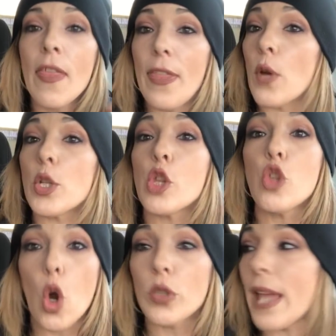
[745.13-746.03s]
there was
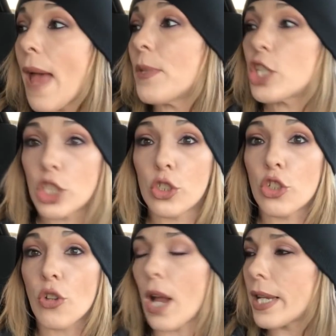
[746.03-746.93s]
no damage to
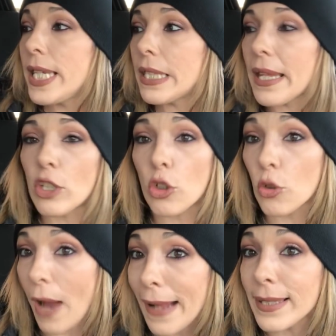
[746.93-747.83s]
his truck. He like
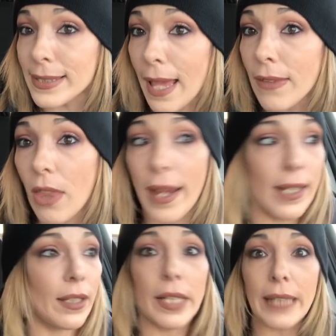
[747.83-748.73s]
cracked his
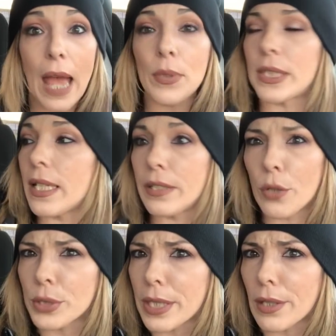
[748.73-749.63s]
headlight. Like that was it. And
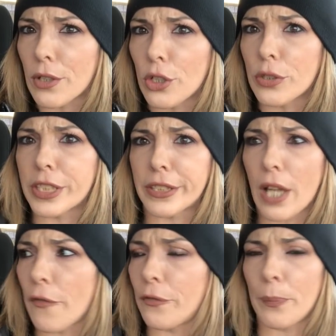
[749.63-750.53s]
there was like a little
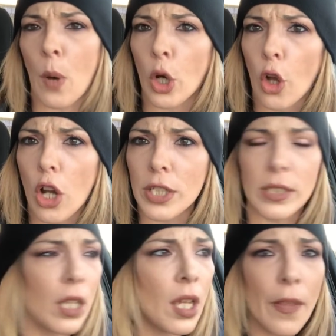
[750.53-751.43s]
scuff mark on
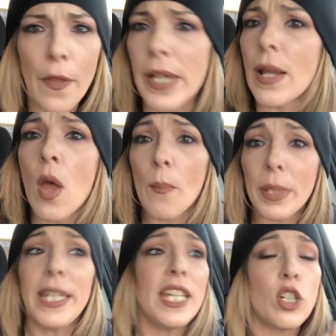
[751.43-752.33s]
his thing.
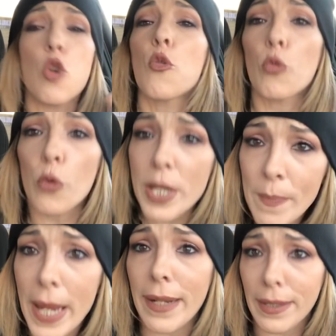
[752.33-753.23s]
But he
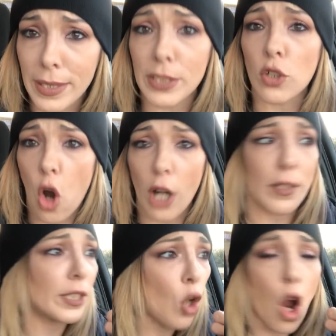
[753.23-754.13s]
cremated this car.
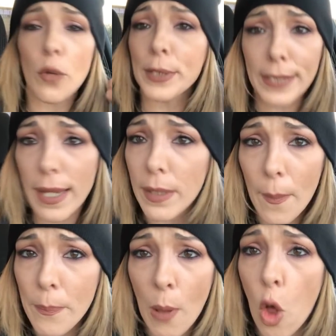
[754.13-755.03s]
This car was like
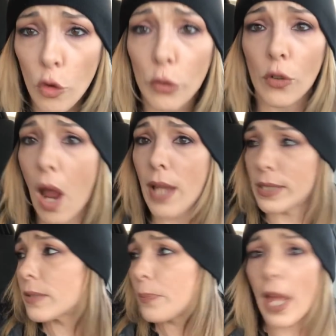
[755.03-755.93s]

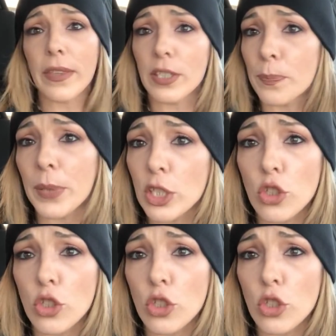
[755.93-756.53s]
pulverized by this big